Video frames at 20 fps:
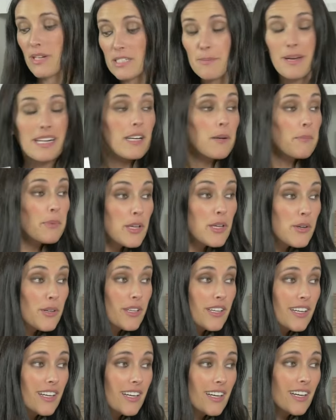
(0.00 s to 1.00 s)
so, I went to my
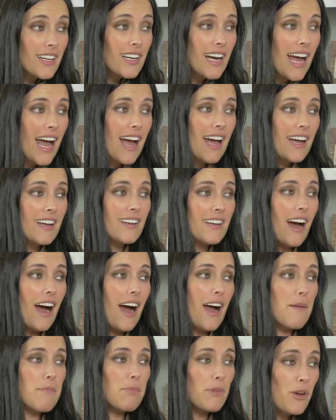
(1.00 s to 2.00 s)
computer and
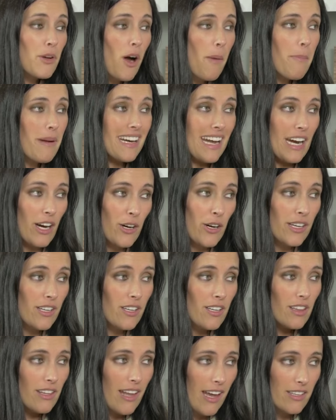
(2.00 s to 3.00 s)
I blew up an
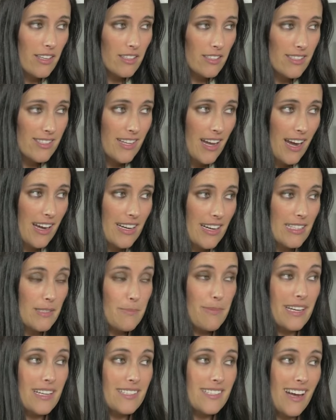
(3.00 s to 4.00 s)
Arial letter set
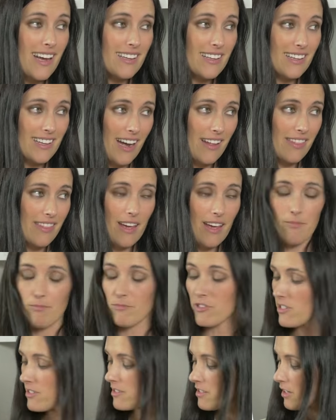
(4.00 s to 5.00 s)
as big as I could get
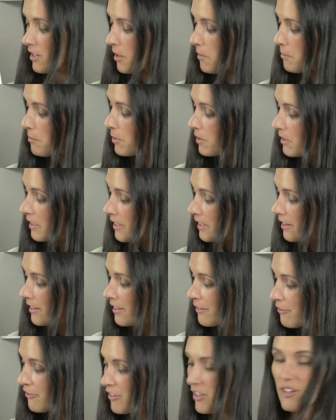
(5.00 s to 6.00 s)
them just to
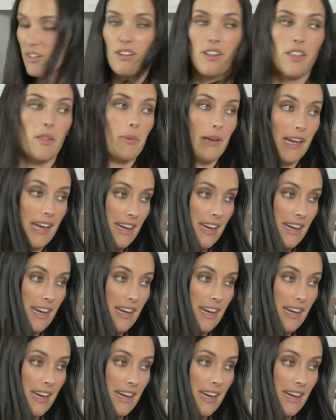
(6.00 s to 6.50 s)
completely fill the